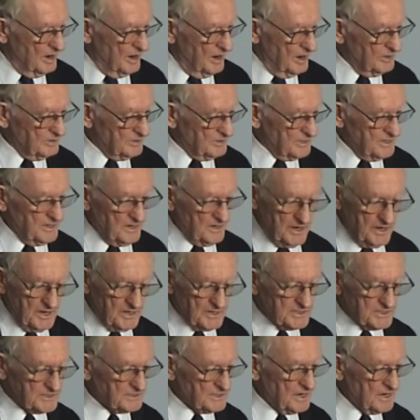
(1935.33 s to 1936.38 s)
Only nine
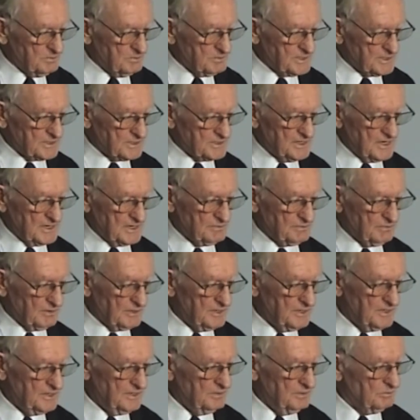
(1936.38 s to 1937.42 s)
escaped
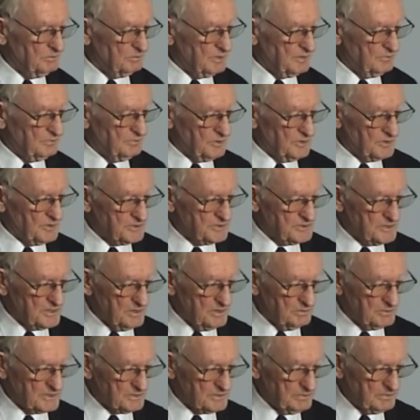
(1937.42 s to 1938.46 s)
successfully before the
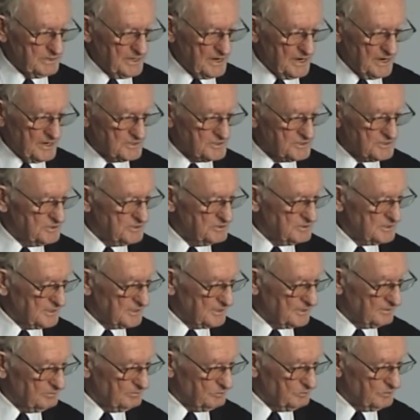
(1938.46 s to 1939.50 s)
Germans began shooting.
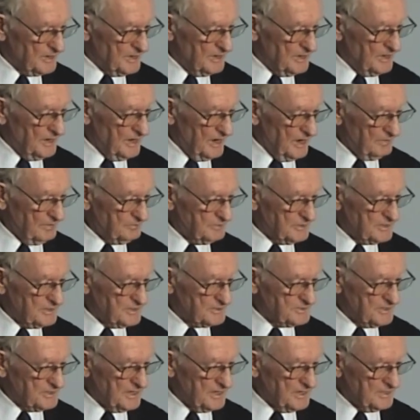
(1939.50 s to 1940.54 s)
After the
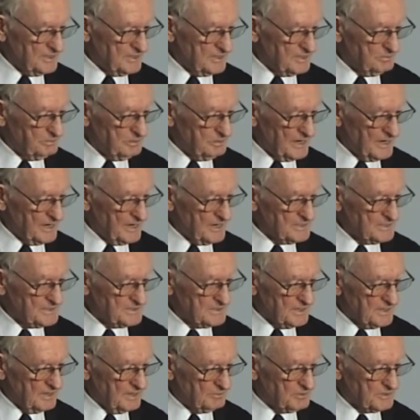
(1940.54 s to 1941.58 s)
train had passed,
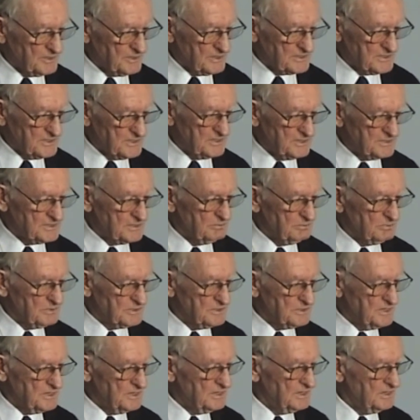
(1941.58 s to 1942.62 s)
and with the sense of
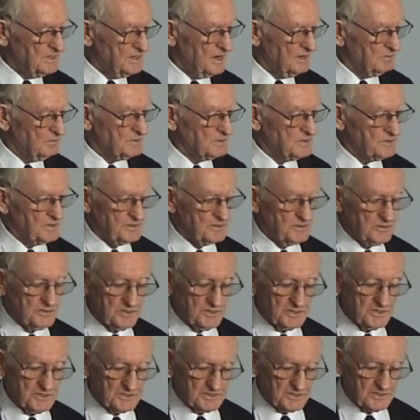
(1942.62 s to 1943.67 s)
machine and with the
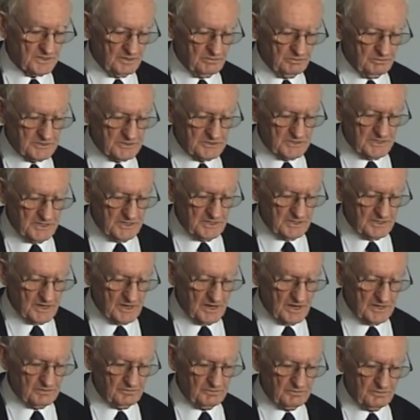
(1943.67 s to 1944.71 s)
noise of machine
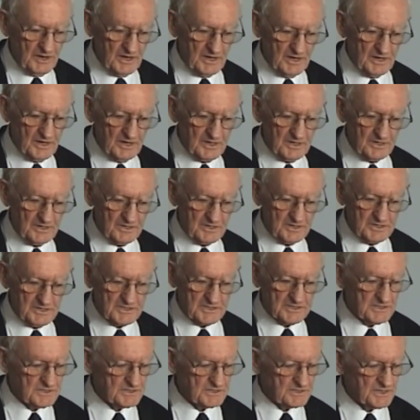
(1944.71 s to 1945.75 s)
gun fire in the
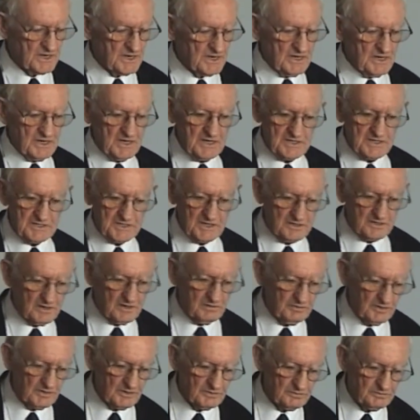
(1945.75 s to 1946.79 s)
distance, he set
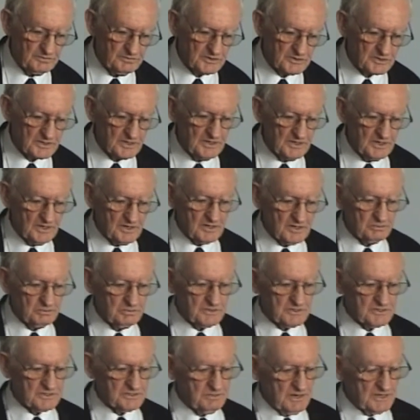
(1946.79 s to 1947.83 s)
off on foot to
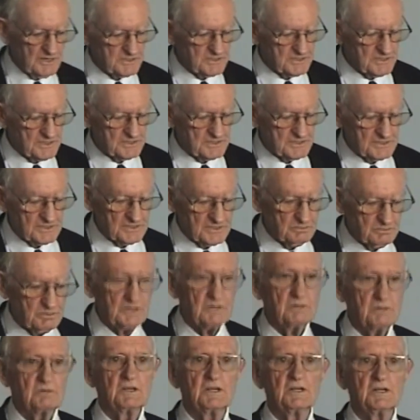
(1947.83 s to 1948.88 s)
put as much distance
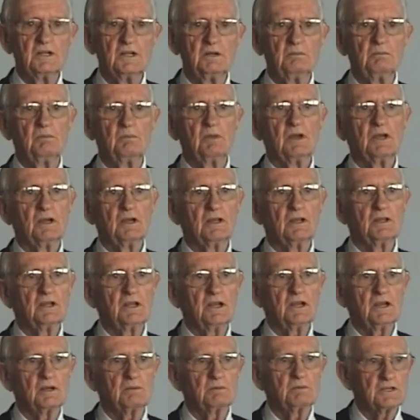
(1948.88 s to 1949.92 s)
between him and
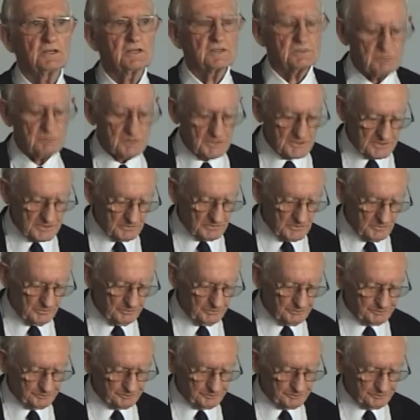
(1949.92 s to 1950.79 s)
the enemy as possible.